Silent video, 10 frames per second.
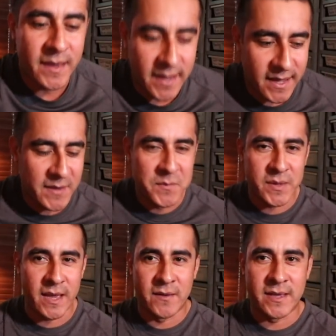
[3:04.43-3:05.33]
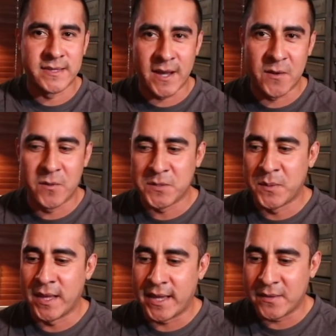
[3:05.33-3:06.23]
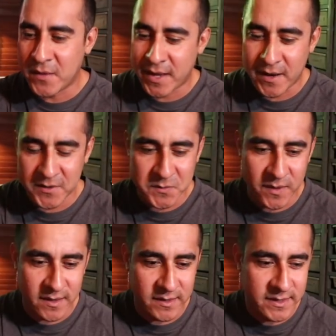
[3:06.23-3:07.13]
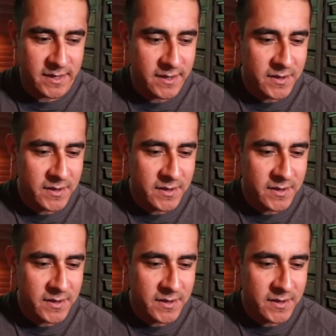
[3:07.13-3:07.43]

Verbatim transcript: Uh, but yeah, okay, Tiger Woods playing, hair as well,